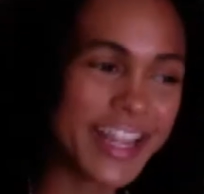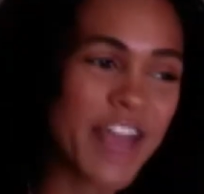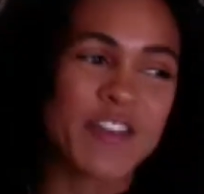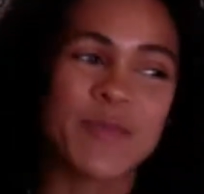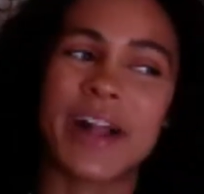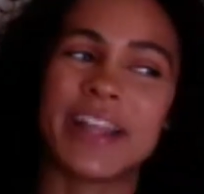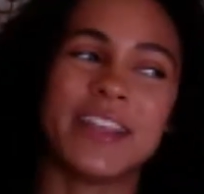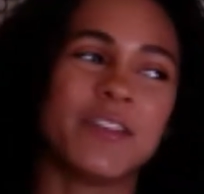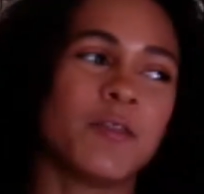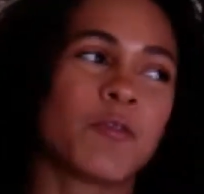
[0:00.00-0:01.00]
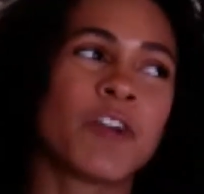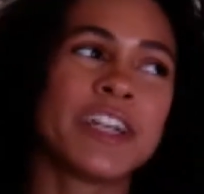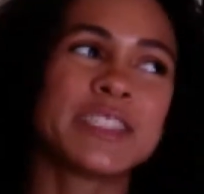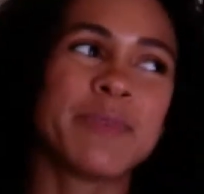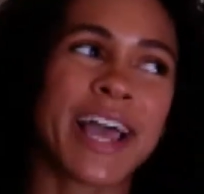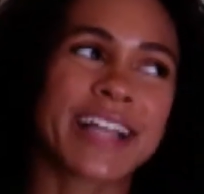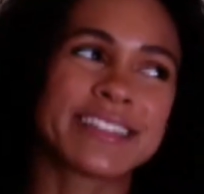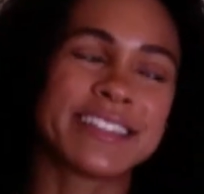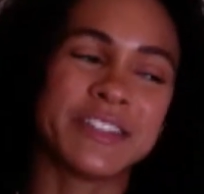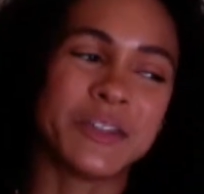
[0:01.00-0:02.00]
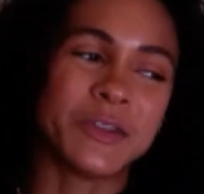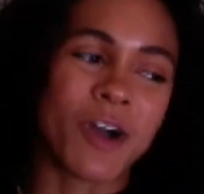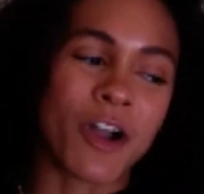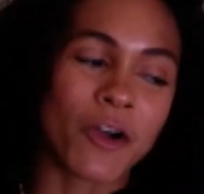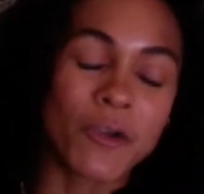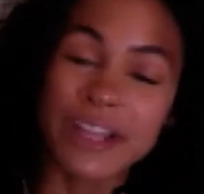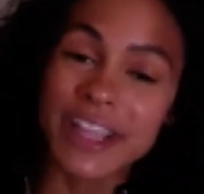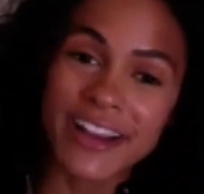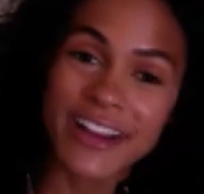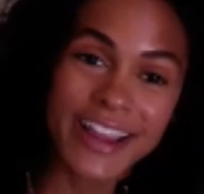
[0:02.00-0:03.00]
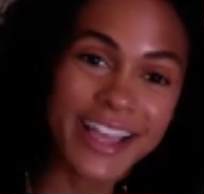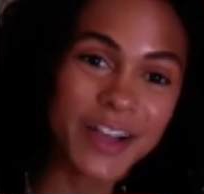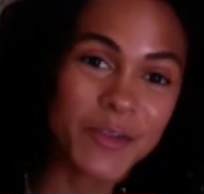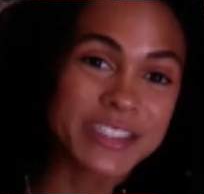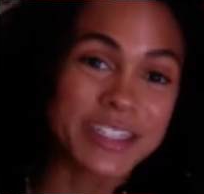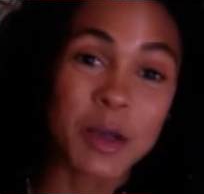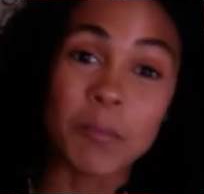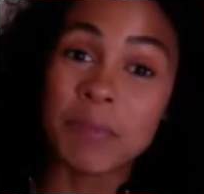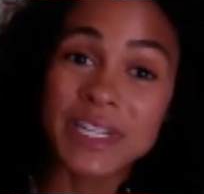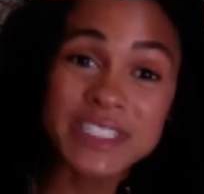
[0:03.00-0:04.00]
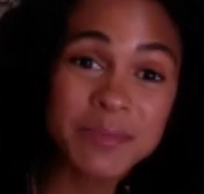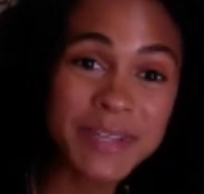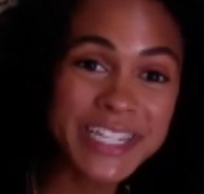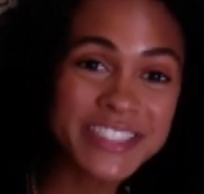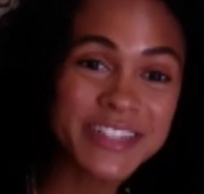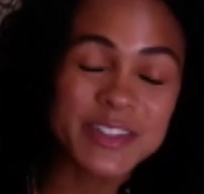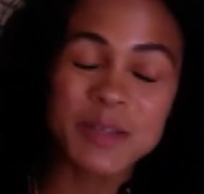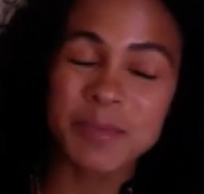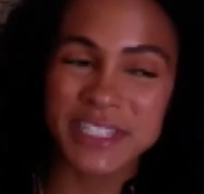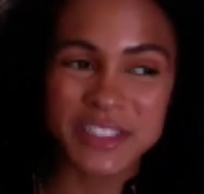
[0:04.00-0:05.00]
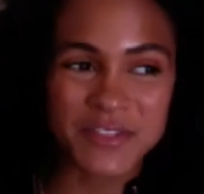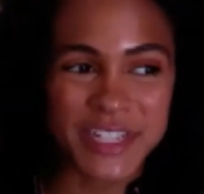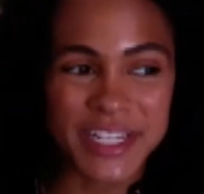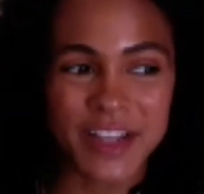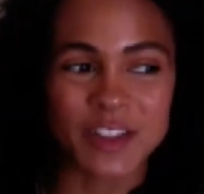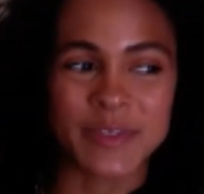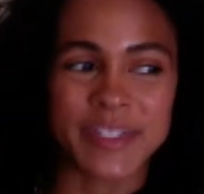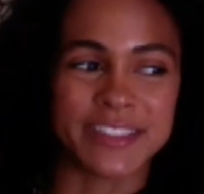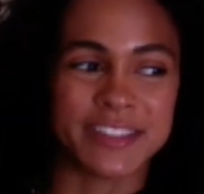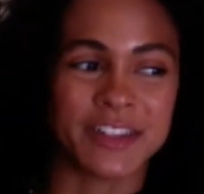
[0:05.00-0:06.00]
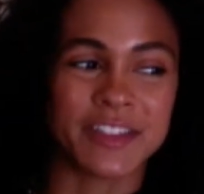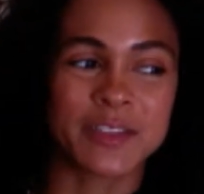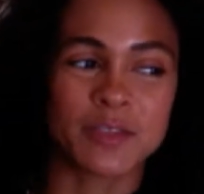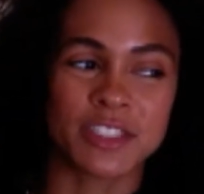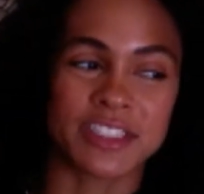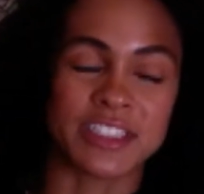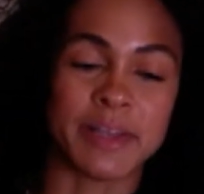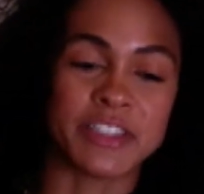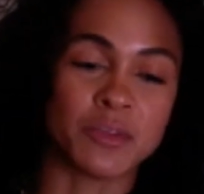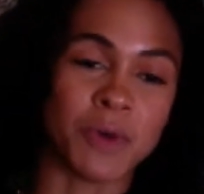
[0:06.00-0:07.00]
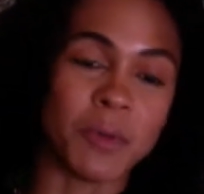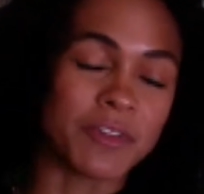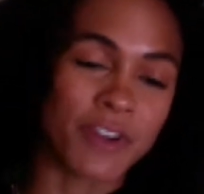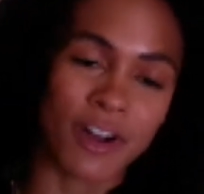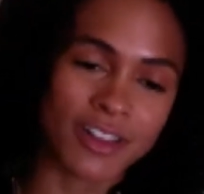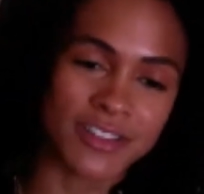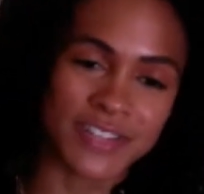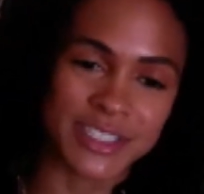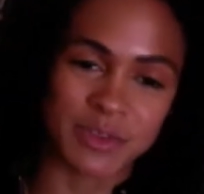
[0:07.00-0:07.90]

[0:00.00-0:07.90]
everybody rushed back to our holding area. We took a bunch of pictures, a bunch of videos, because, you know, this is just a special moment for all of us.